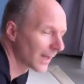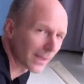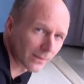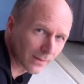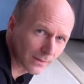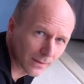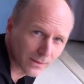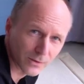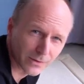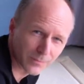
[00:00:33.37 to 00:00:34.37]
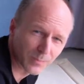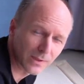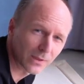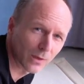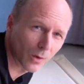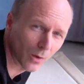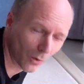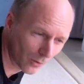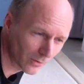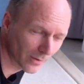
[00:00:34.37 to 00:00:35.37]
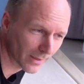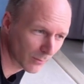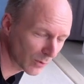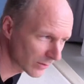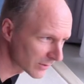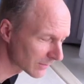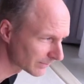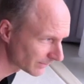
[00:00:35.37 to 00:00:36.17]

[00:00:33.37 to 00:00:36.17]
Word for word: And then just be on your elbows.